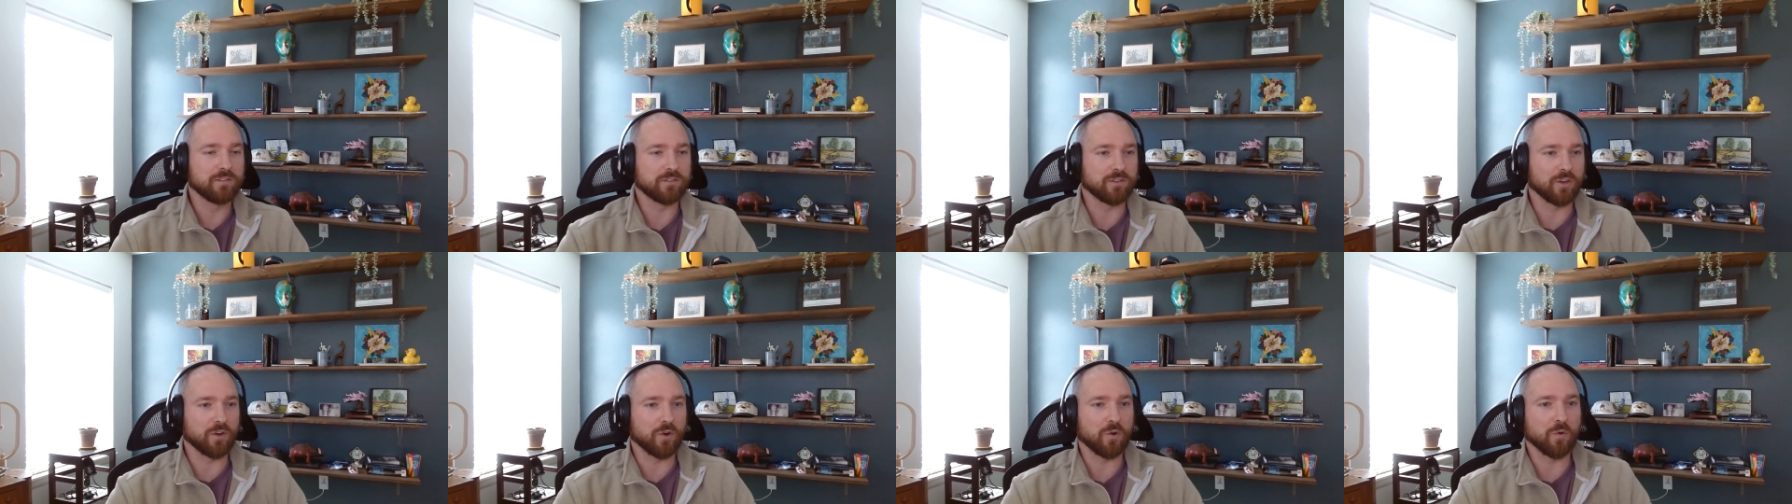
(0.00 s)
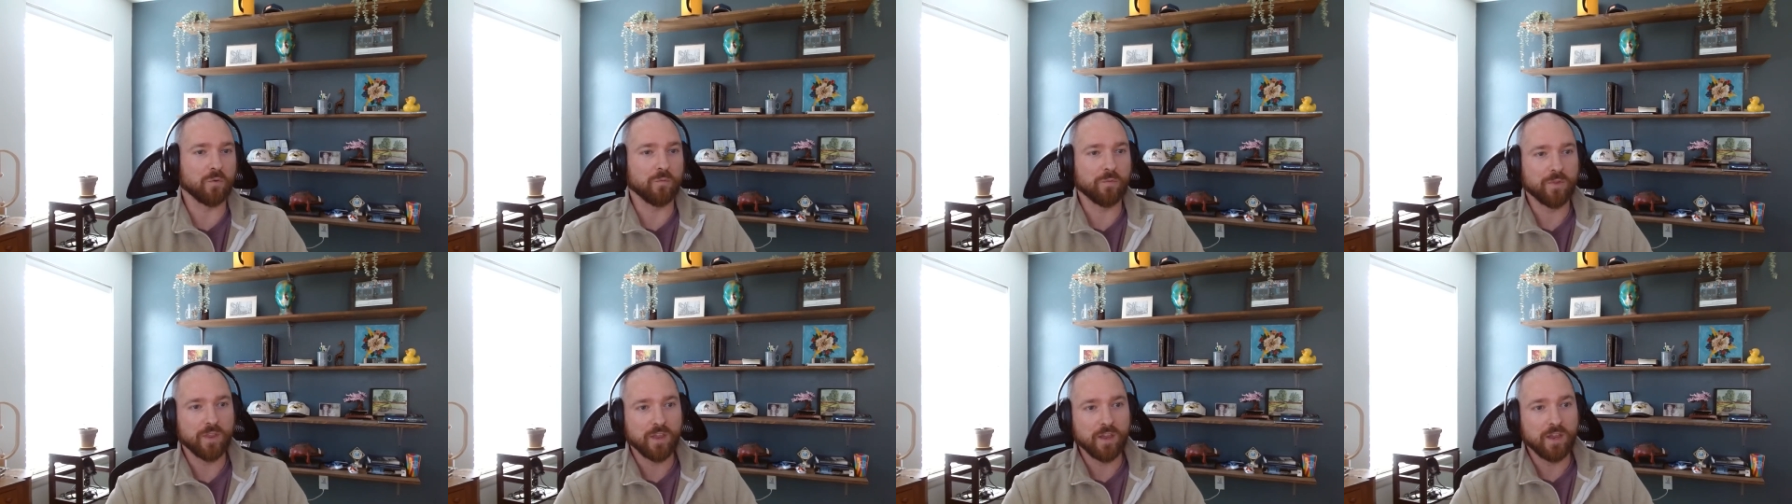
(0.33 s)

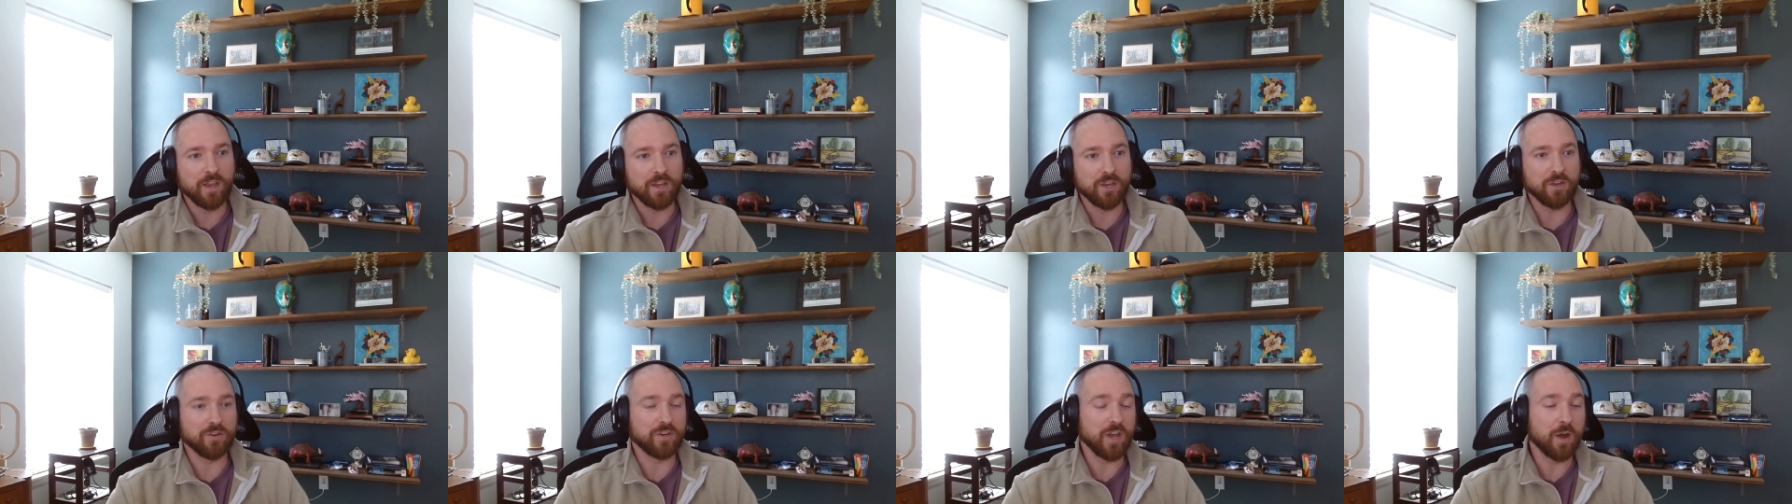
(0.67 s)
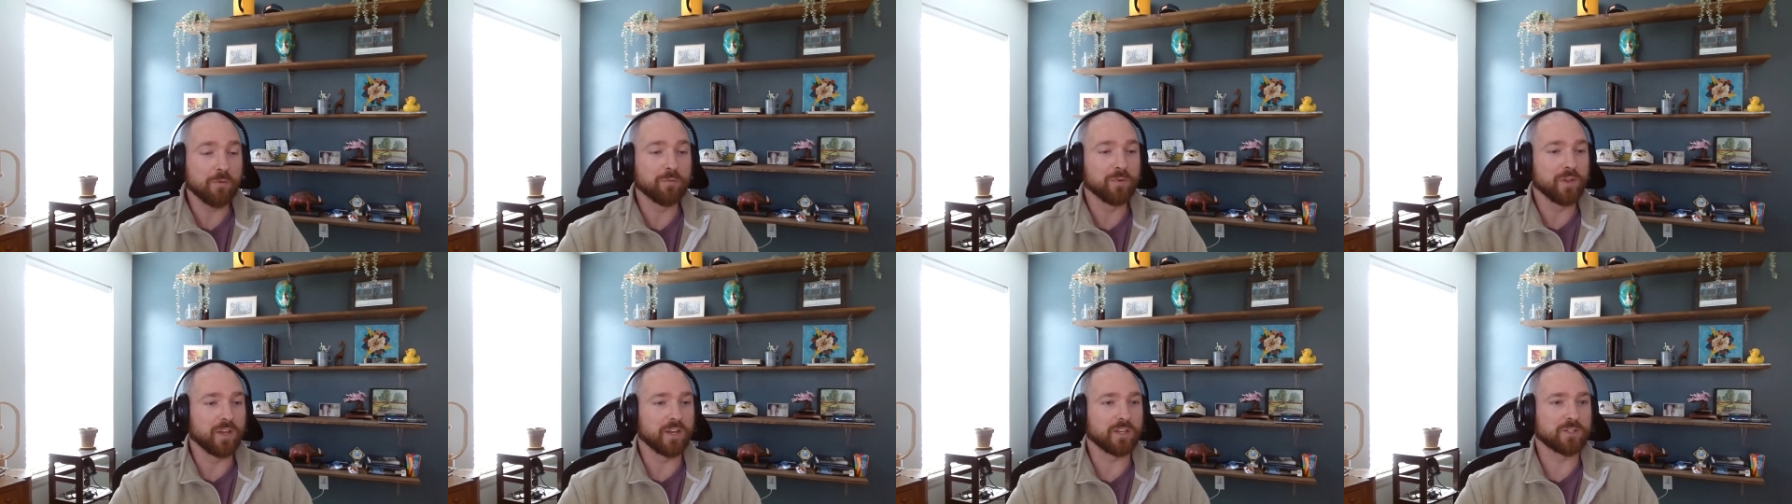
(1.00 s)
So you
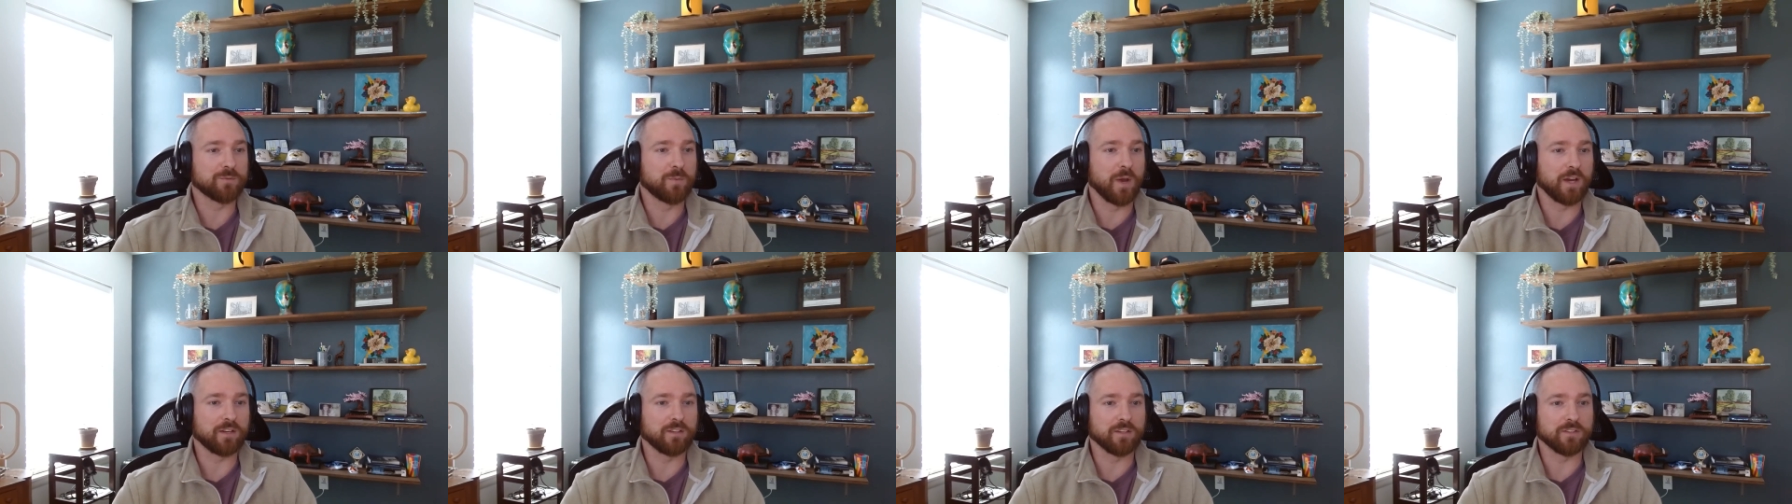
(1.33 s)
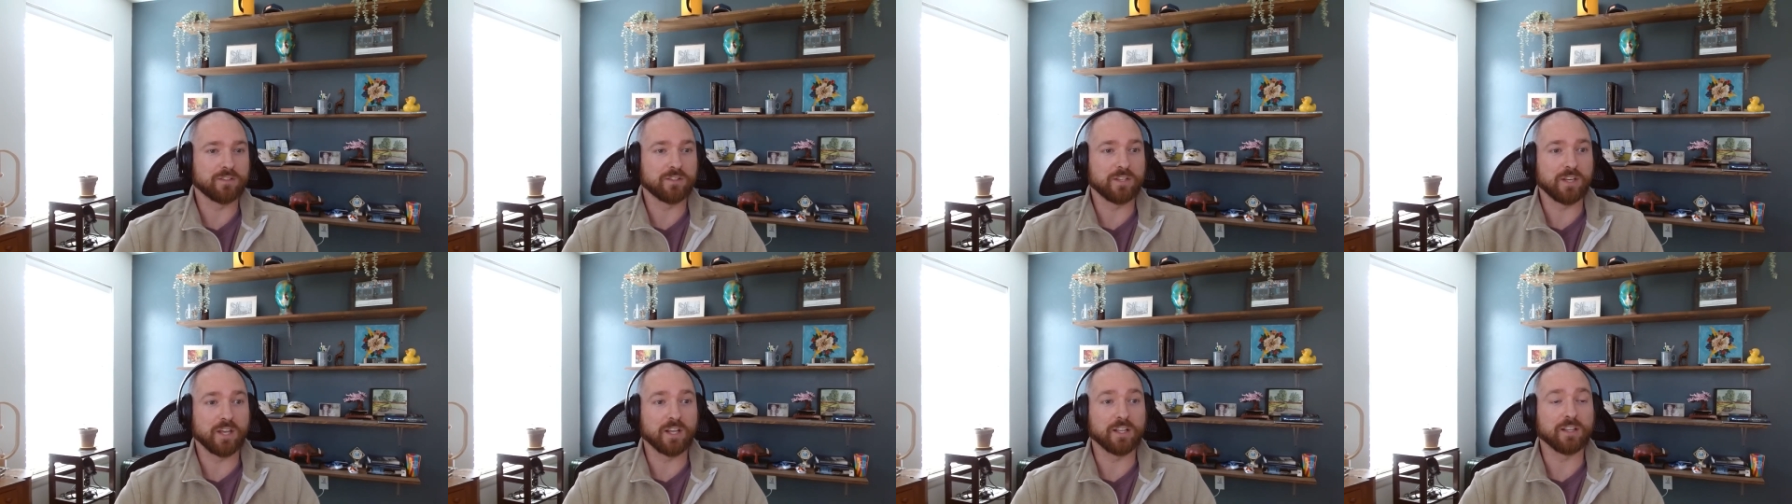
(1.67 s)
definitely expect to
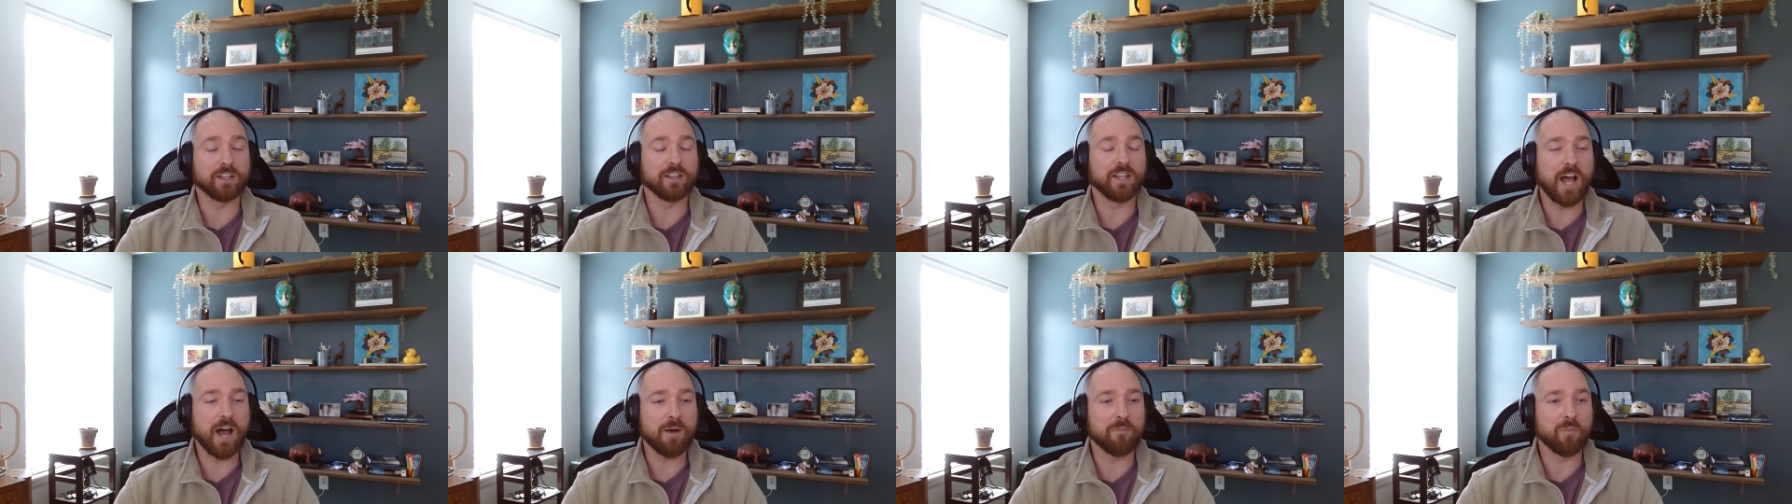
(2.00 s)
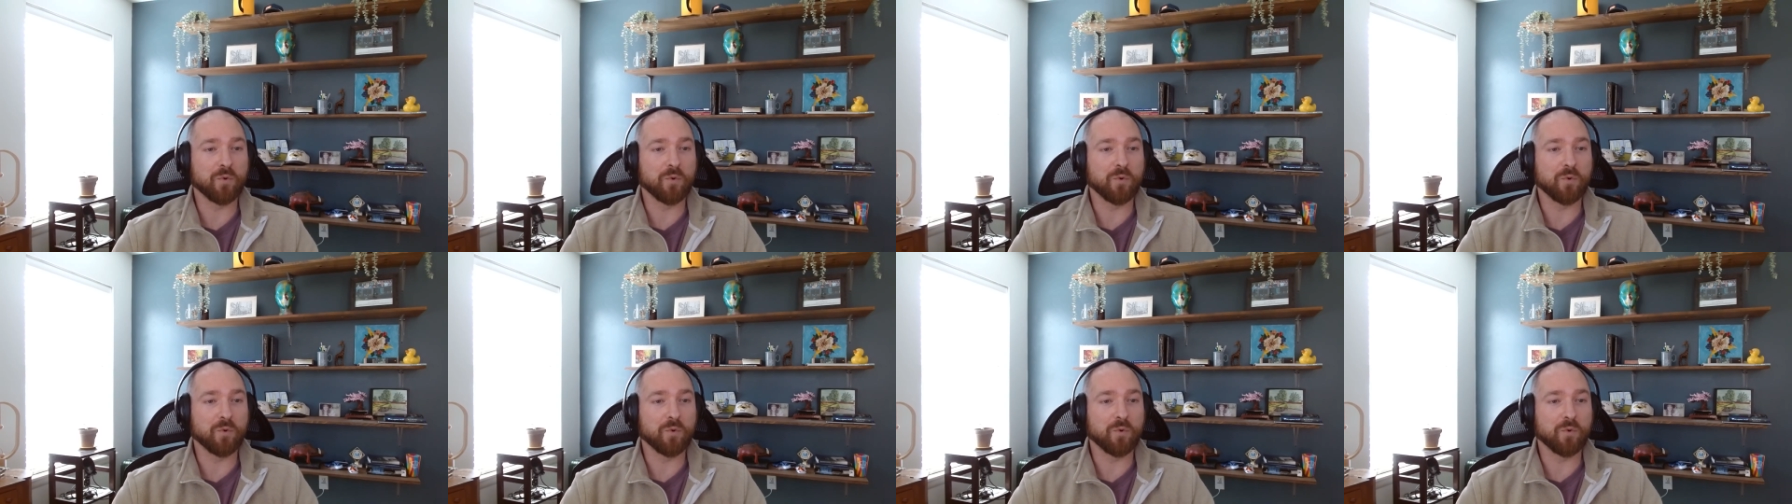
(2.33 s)
see a lot